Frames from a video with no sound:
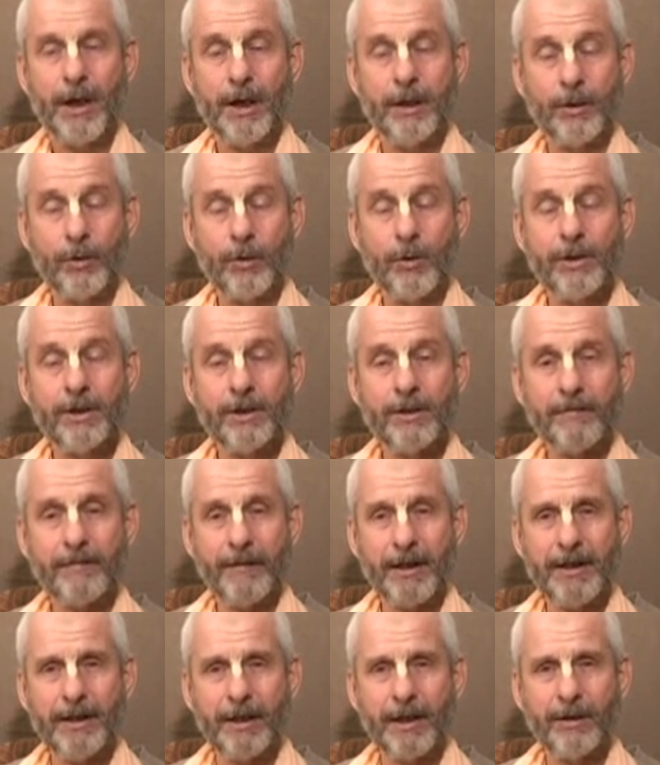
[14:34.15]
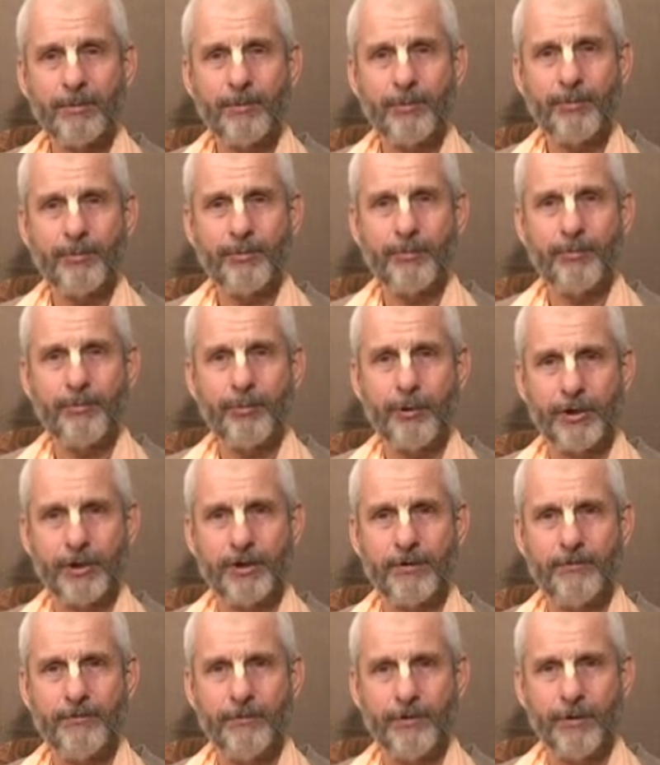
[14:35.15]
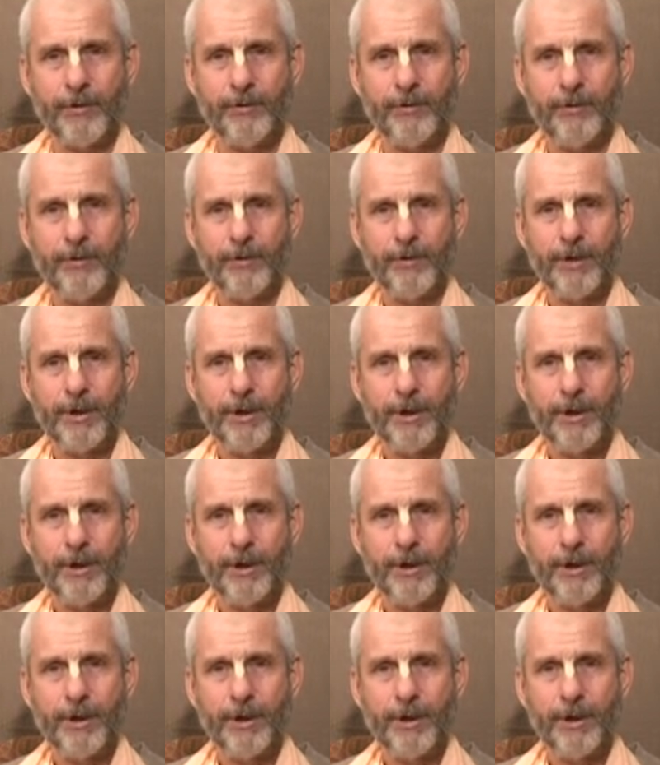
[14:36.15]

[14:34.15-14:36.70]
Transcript: And according to the Vedic point of view,